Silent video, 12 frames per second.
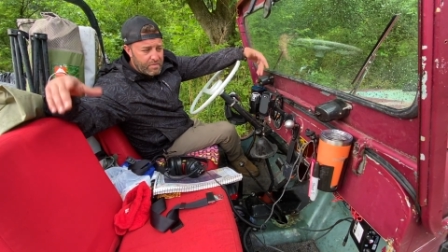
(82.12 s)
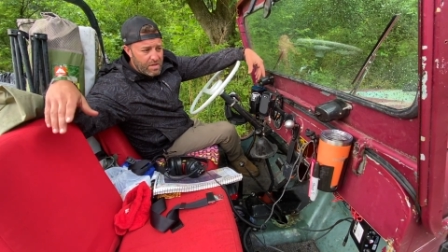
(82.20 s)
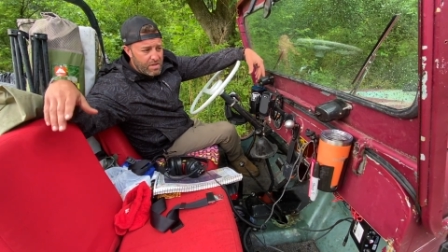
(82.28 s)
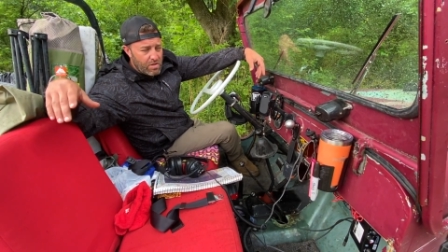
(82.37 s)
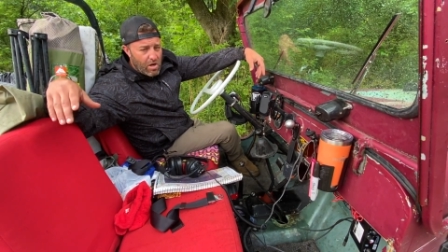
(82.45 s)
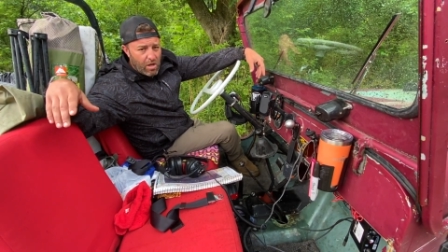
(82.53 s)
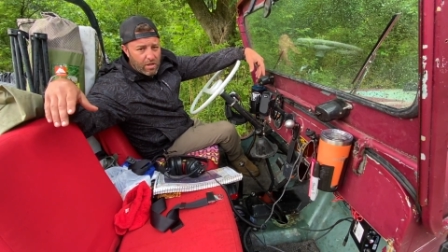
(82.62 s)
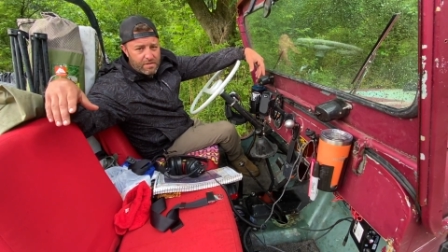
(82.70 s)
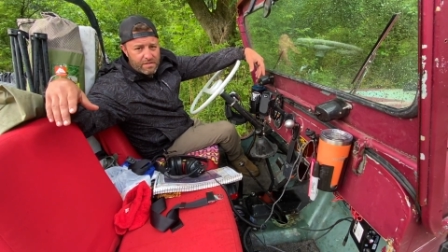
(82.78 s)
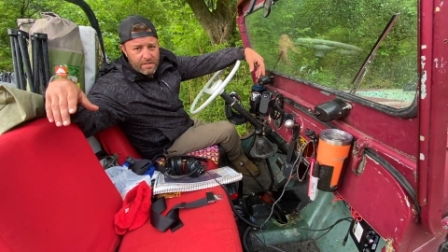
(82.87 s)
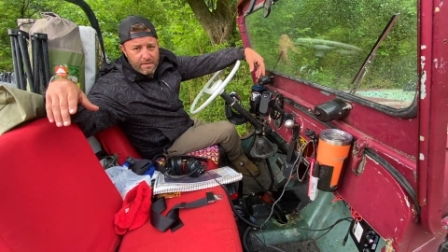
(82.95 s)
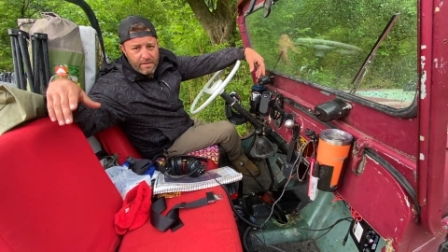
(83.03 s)
and call
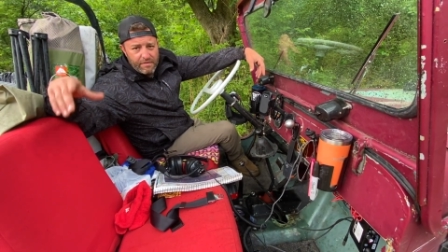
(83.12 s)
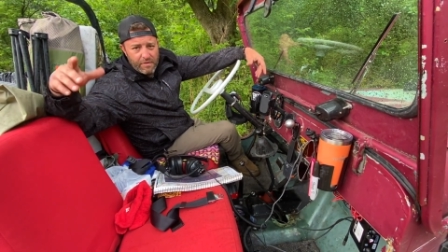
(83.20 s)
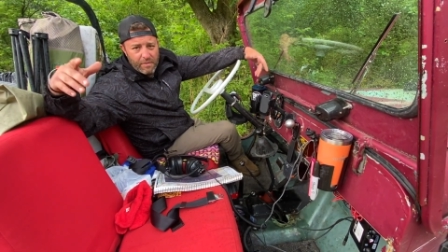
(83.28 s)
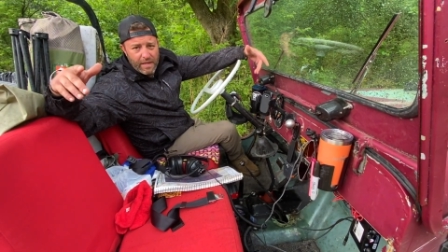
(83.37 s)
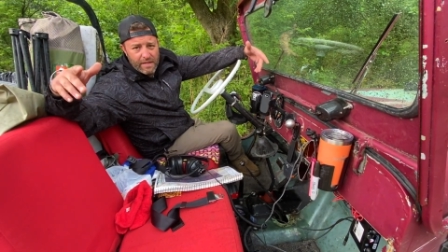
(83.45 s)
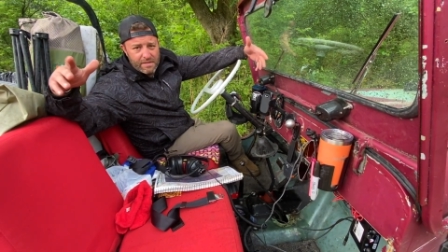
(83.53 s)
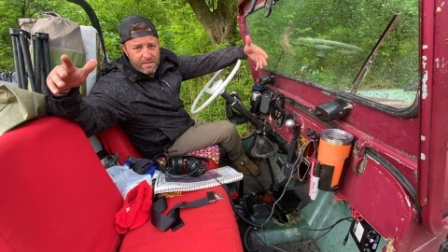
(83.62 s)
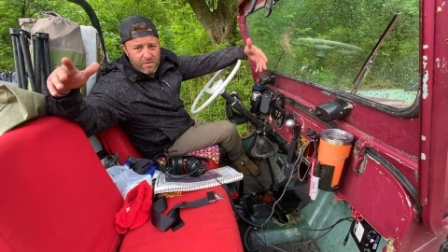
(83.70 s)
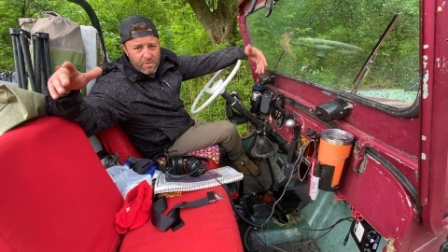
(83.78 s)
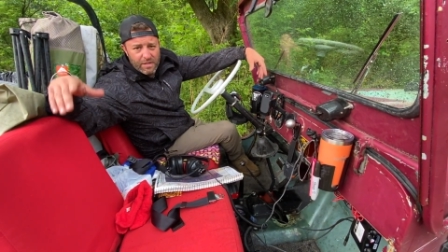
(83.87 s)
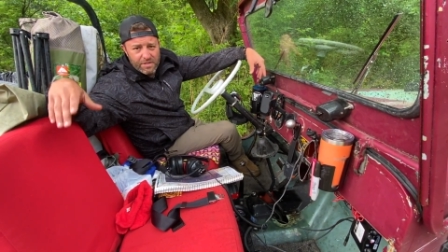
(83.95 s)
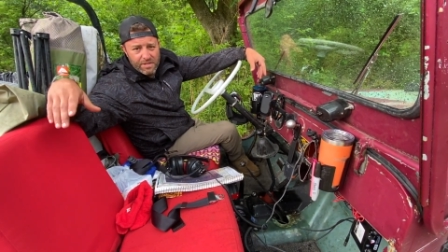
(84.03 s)
us if you want to ask us
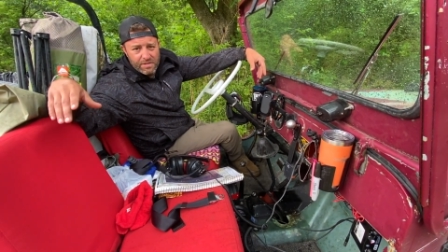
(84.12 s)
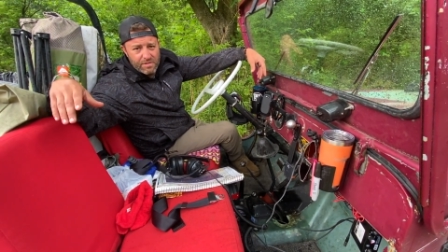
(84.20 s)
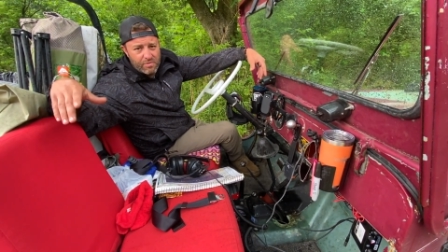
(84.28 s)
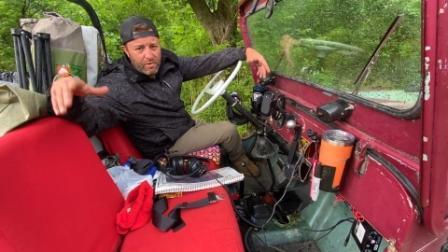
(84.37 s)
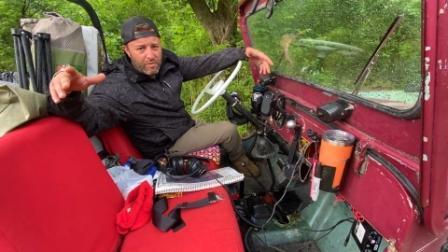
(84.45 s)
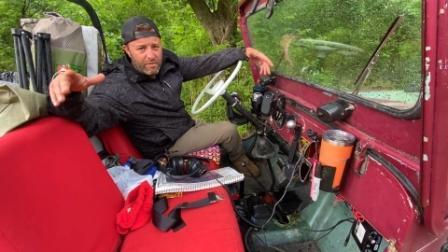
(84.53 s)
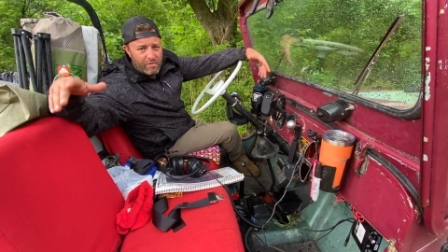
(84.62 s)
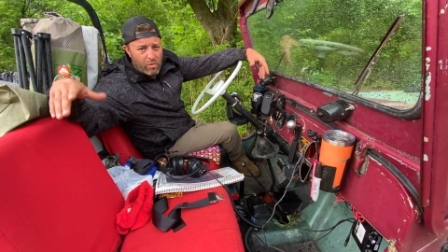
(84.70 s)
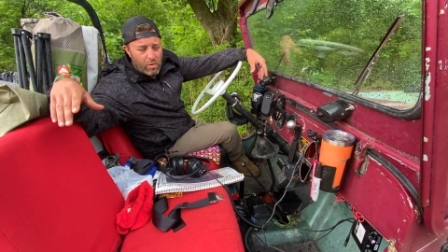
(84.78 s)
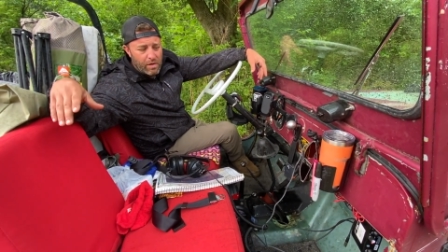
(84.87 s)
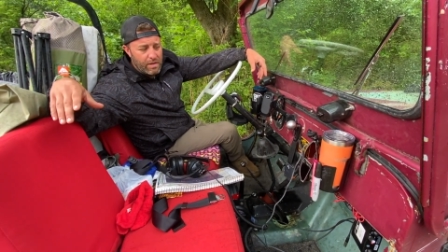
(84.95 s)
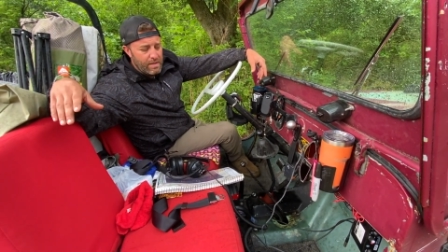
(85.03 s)
questions,
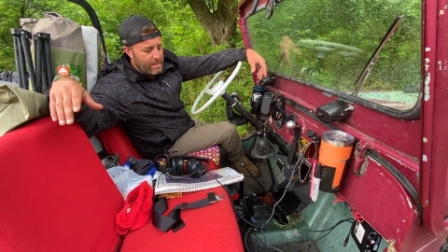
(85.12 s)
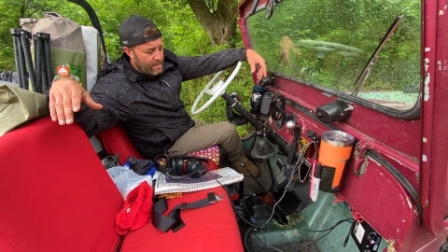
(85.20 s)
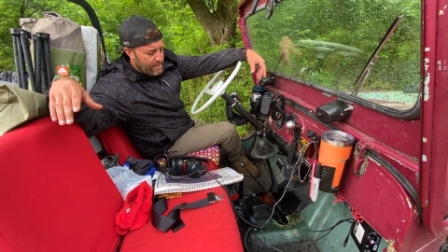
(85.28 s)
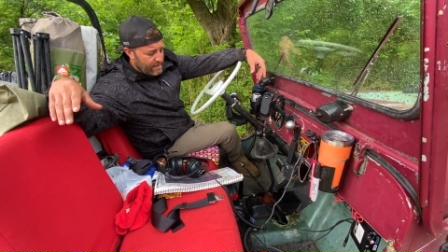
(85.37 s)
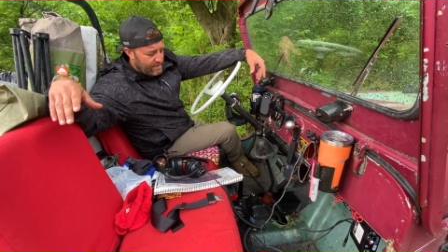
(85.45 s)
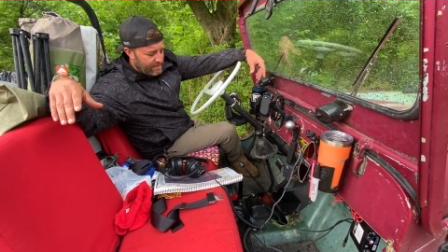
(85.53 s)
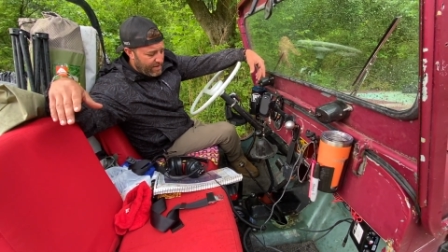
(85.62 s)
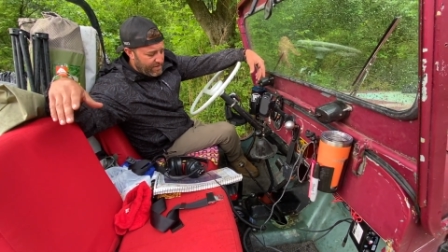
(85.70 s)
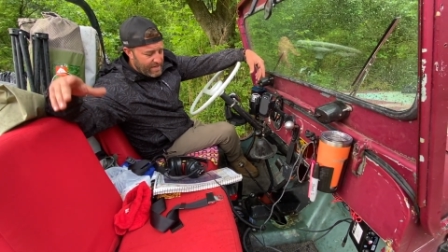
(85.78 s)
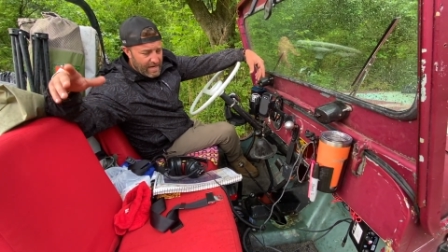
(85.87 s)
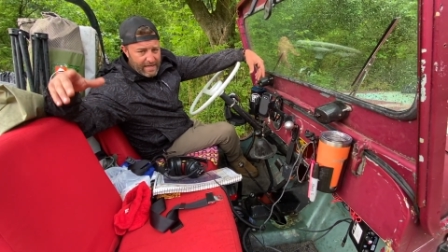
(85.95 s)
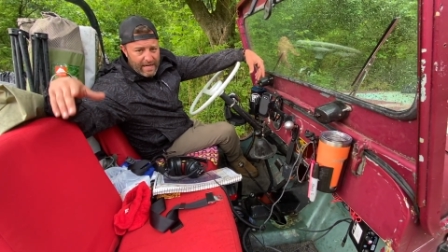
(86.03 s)
314
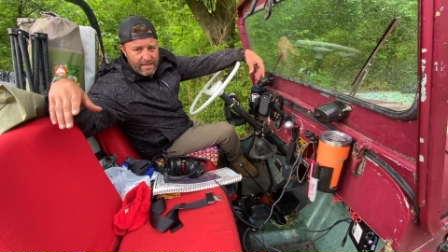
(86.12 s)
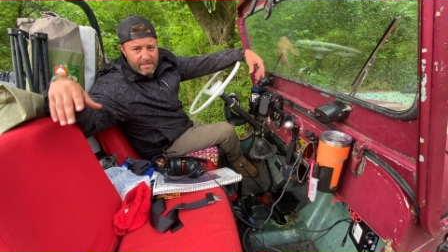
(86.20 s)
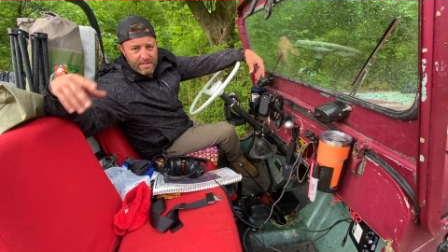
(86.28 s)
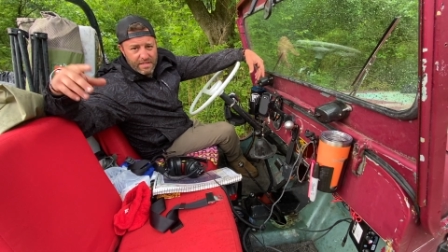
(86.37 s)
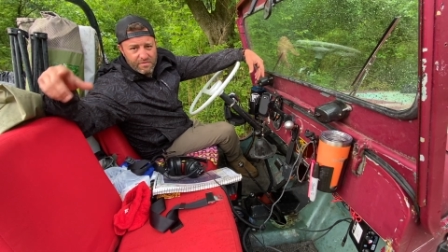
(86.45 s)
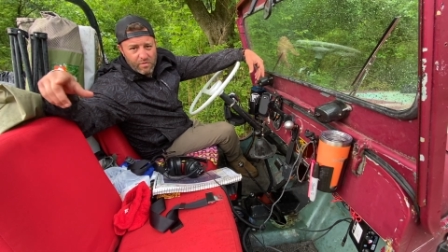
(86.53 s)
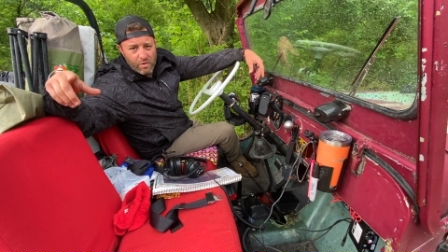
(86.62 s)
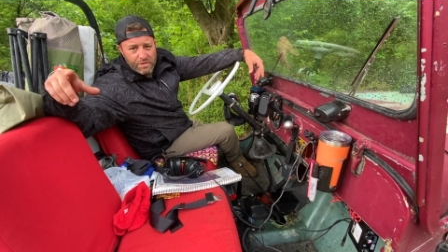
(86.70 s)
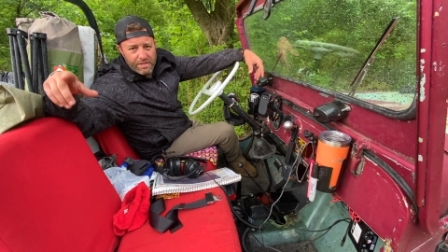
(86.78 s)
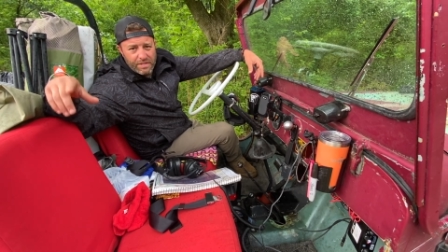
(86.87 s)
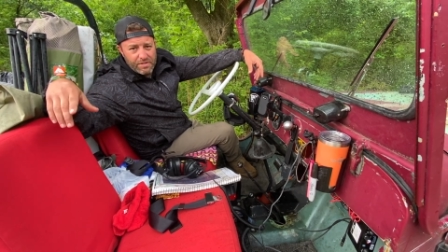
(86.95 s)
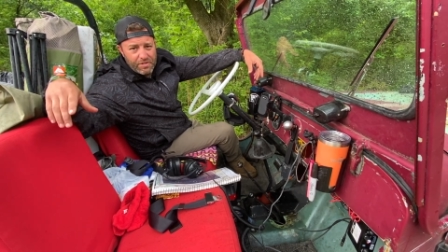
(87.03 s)
798
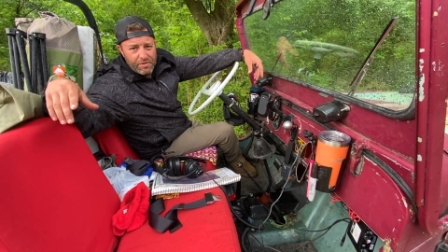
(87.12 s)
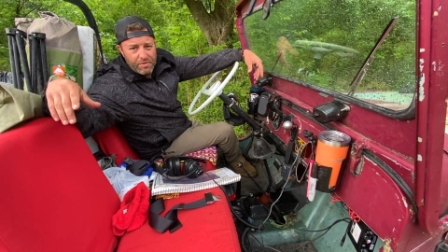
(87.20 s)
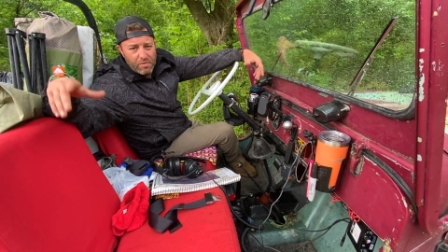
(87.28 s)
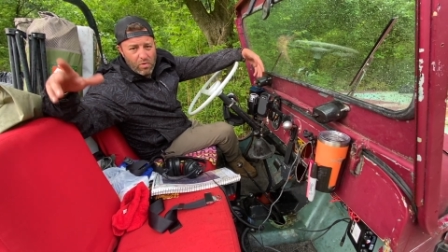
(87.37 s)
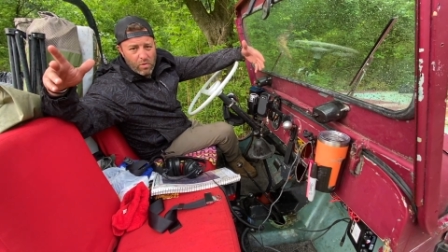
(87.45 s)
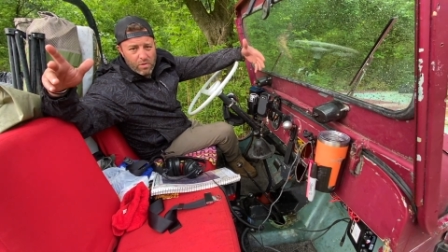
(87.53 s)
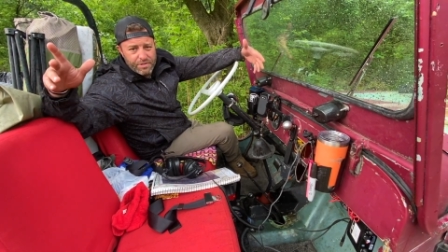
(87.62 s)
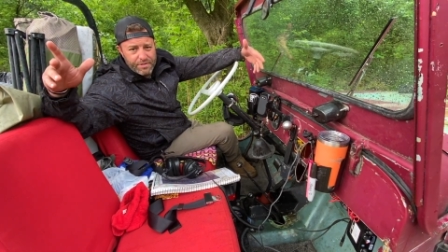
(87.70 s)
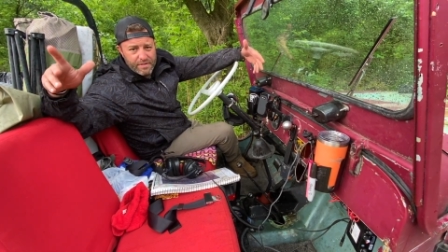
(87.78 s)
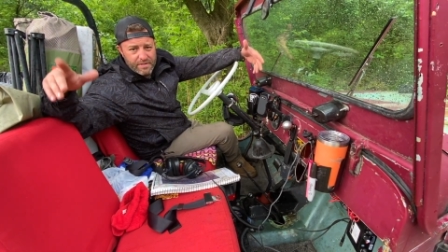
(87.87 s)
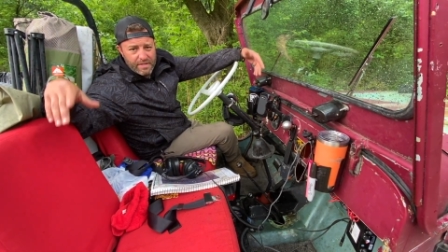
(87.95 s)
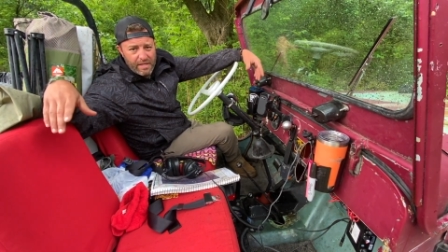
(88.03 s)
6462 or
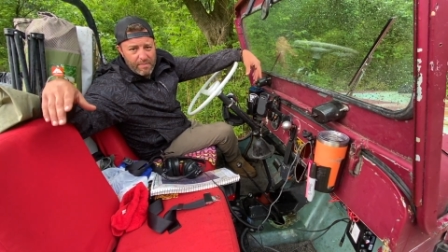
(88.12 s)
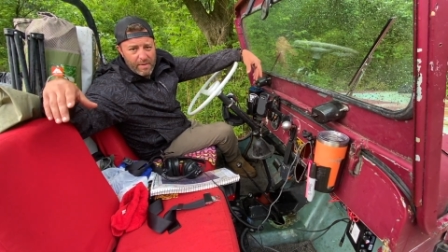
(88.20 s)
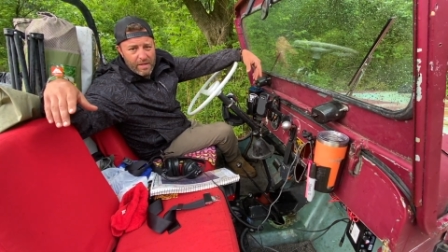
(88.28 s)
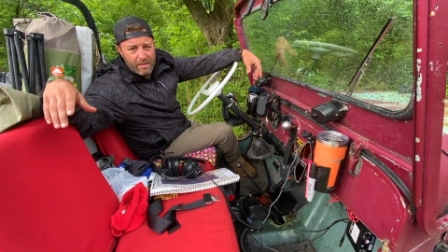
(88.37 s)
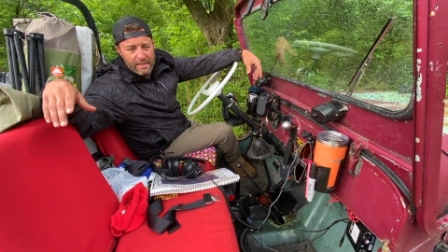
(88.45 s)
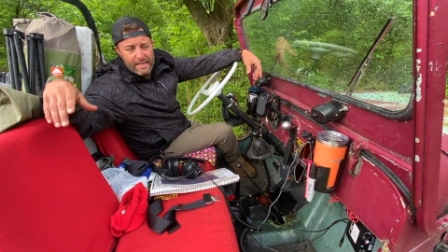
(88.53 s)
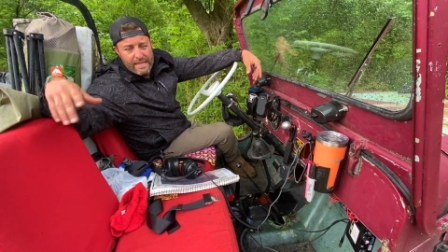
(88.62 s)
shoot us an email,